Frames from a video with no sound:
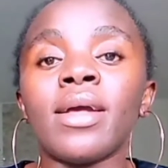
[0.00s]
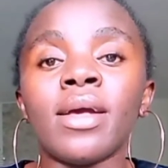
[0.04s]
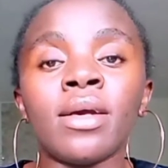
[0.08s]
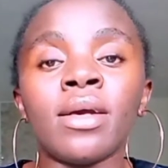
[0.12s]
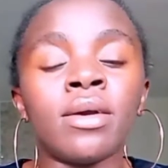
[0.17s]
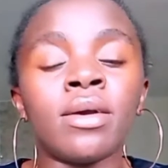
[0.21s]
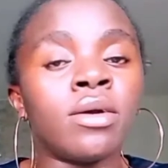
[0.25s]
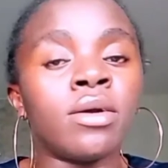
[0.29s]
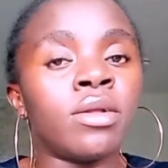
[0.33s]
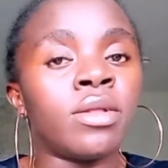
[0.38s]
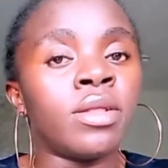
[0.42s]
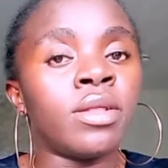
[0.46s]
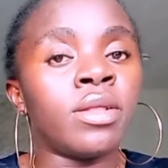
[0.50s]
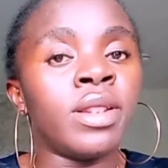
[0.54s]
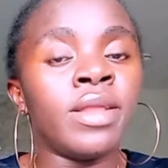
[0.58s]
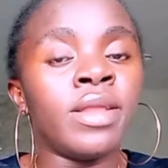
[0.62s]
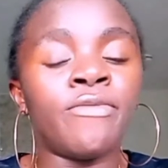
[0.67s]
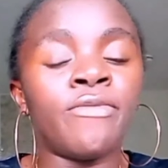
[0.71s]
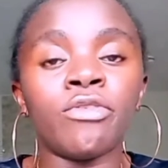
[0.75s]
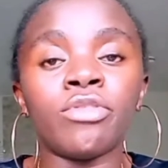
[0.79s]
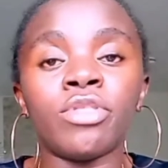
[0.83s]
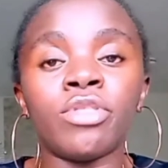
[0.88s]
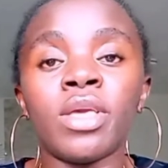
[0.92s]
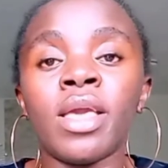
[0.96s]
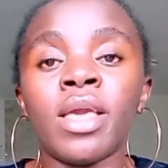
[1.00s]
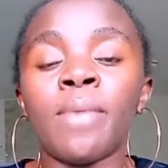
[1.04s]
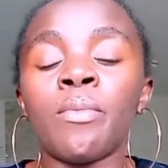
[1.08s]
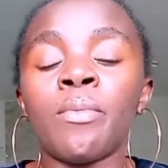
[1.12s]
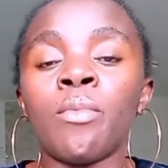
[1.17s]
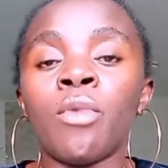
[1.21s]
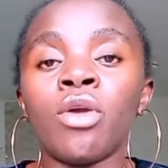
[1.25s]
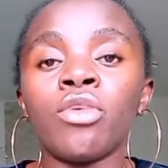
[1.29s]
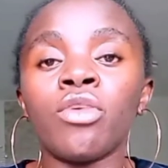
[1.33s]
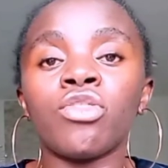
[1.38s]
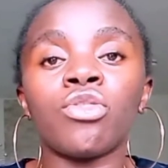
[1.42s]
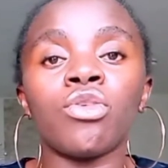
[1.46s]
uh, for the
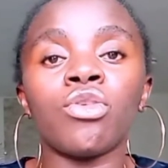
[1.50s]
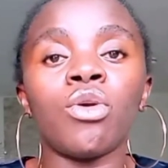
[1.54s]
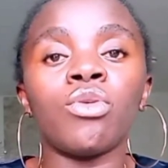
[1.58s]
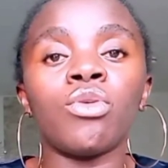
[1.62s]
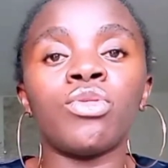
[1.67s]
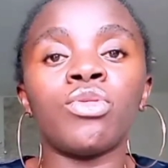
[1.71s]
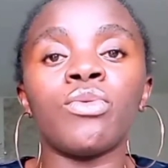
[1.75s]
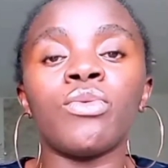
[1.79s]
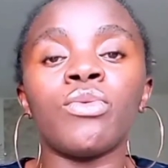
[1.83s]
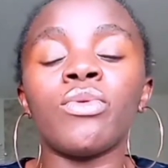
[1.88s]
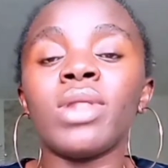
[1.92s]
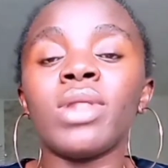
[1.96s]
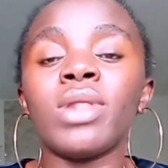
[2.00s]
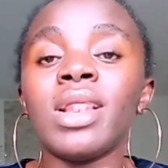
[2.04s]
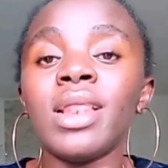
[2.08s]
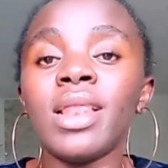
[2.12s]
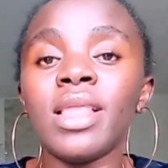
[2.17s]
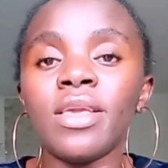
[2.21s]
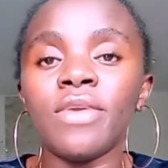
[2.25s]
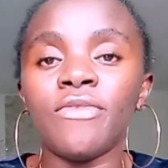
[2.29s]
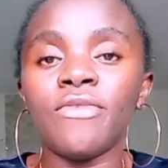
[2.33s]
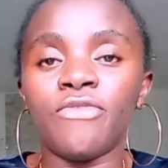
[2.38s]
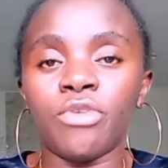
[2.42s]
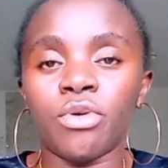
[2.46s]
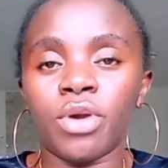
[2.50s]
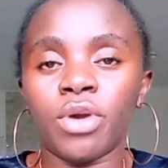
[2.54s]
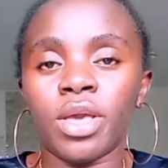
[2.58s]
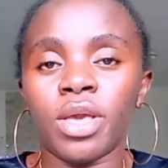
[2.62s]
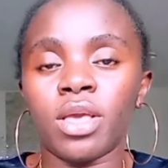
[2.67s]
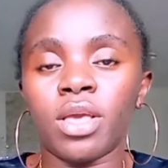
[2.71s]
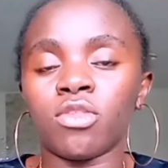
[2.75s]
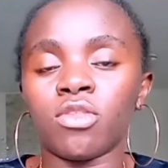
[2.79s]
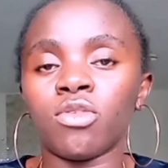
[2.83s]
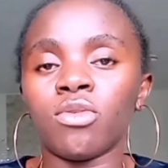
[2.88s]
moisture to leave your hair.